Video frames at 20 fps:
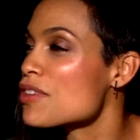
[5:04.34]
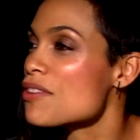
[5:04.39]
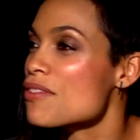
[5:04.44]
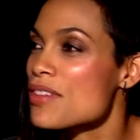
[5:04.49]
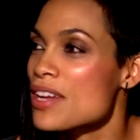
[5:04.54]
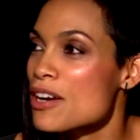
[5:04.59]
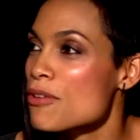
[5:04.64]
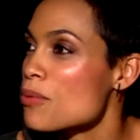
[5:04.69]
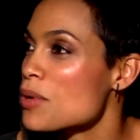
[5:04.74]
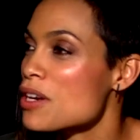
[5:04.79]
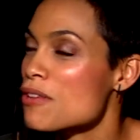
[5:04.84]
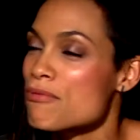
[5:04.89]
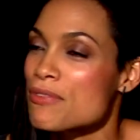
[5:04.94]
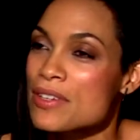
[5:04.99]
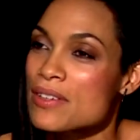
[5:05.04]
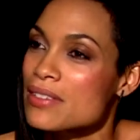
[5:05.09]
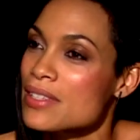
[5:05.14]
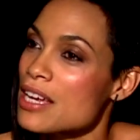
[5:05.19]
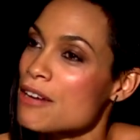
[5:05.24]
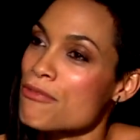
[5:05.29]
they're there, what it
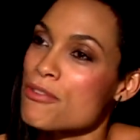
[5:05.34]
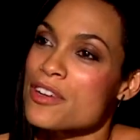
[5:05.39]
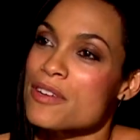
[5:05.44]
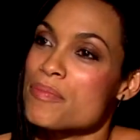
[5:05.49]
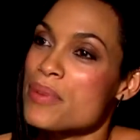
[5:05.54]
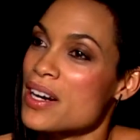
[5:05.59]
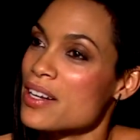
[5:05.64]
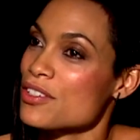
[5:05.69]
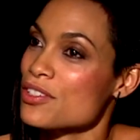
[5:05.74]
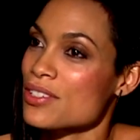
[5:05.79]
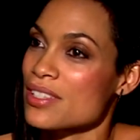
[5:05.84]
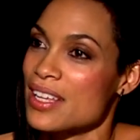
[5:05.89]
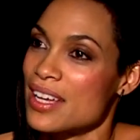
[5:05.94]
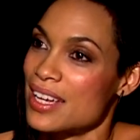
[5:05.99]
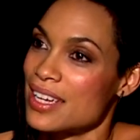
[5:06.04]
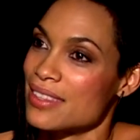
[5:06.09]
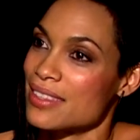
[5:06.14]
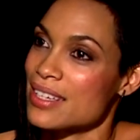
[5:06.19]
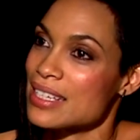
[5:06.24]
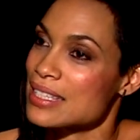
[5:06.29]
feels like for a
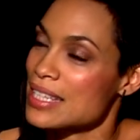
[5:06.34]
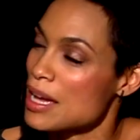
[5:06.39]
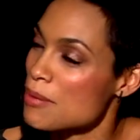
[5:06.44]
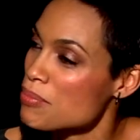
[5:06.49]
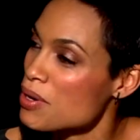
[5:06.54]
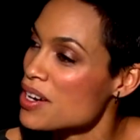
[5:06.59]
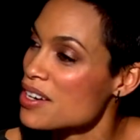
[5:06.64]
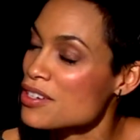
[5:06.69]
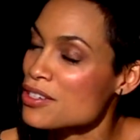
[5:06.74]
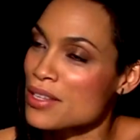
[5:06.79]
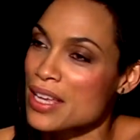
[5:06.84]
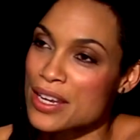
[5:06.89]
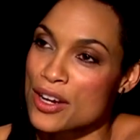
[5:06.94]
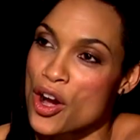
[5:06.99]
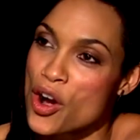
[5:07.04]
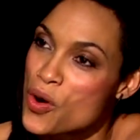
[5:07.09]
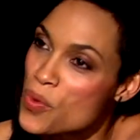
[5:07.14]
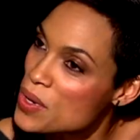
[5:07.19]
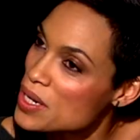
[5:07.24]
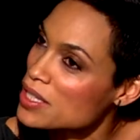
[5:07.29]
punchline, that that punchline
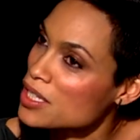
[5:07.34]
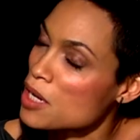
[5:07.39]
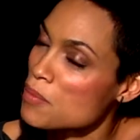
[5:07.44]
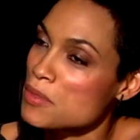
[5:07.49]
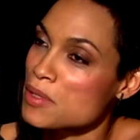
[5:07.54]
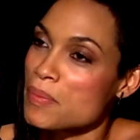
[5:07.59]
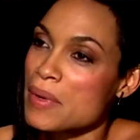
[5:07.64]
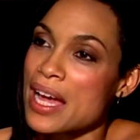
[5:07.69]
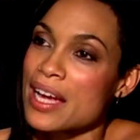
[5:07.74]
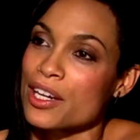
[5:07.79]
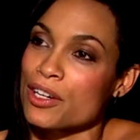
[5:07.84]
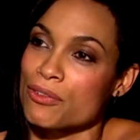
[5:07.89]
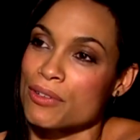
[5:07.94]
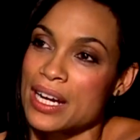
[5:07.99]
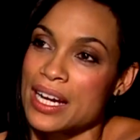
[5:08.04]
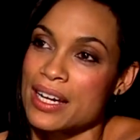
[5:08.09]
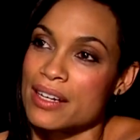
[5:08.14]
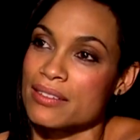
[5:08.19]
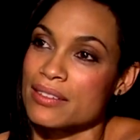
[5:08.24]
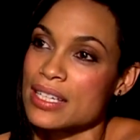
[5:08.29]
always comes back
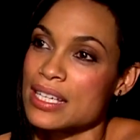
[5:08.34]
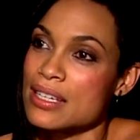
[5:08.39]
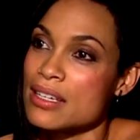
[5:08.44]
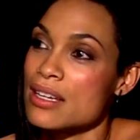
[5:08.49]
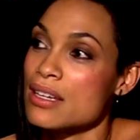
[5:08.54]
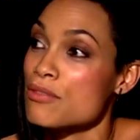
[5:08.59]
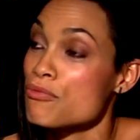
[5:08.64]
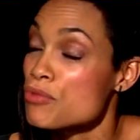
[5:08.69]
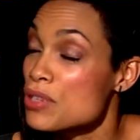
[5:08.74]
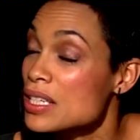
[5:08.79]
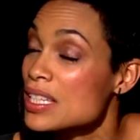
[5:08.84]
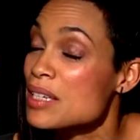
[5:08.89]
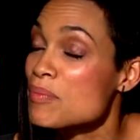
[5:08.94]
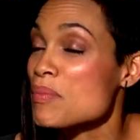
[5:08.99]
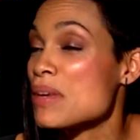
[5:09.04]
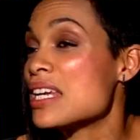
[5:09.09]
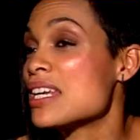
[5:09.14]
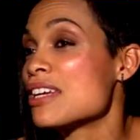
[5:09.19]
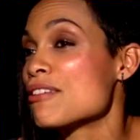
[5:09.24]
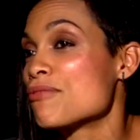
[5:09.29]
around in a really
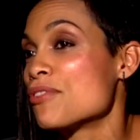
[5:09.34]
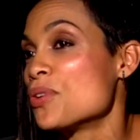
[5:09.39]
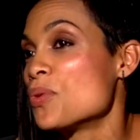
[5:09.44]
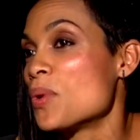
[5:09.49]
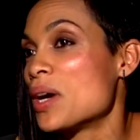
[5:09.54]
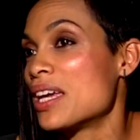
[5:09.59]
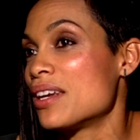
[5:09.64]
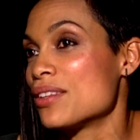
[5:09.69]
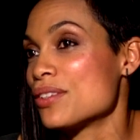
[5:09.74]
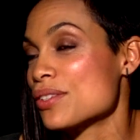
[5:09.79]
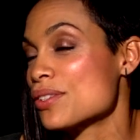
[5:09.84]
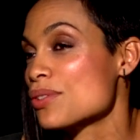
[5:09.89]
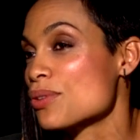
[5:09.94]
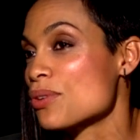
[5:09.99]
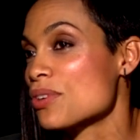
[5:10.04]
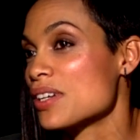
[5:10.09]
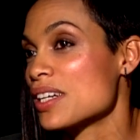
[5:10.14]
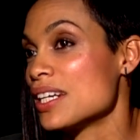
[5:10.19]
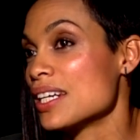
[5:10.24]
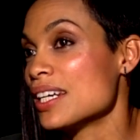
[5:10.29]
meaningful way to the
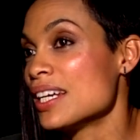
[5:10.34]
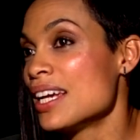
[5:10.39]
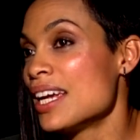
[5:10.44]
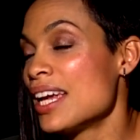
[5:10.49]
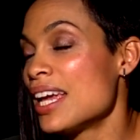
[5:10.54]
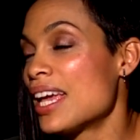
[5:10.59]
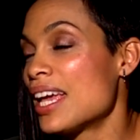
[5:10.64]
story.